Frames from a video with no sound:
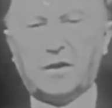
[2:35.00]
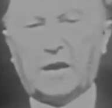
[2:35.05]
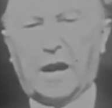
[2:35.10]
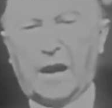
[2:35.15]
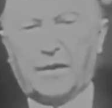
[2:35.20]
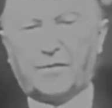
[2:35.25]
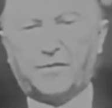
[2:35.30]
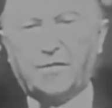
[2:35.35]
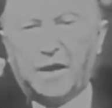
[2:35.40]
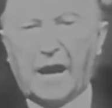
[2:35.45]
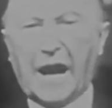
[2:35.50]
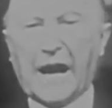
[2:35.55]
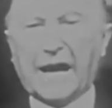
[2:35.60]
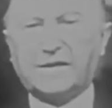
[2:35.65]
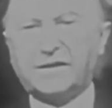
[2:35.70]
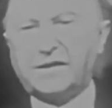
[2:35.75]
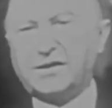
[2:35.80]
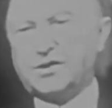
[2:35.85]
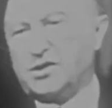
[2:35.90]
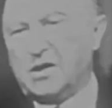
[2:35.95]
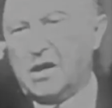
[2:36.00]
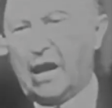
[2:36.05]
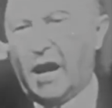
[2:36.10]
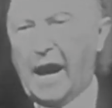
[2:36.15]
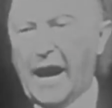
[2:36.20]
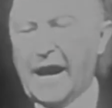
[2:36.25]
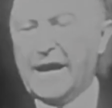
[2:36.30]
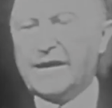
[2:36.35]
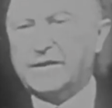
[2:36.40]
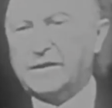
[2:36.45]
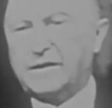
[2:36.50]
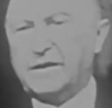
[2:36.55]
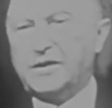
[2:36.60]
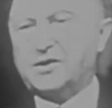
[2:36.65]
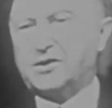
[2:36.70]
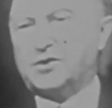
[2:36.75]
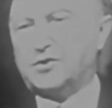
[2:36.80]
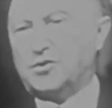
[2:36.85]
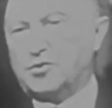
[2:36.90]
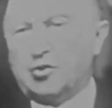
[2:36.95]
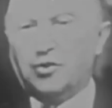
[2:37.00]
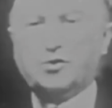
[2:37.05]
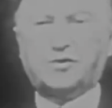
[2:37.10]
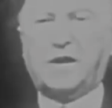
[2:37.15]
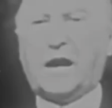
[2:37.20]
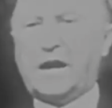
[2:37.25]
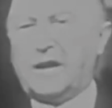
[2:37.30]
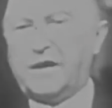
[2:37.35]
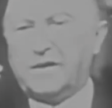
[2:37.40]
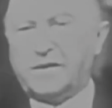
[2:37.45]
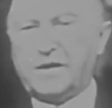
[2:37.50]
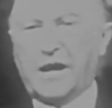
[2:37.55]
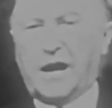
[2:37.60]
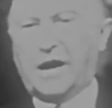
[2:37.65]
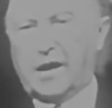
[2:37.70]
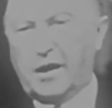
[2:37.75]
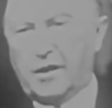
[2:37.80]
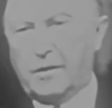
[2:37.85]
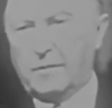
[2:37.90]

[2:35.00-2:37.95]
influence within the CDU. He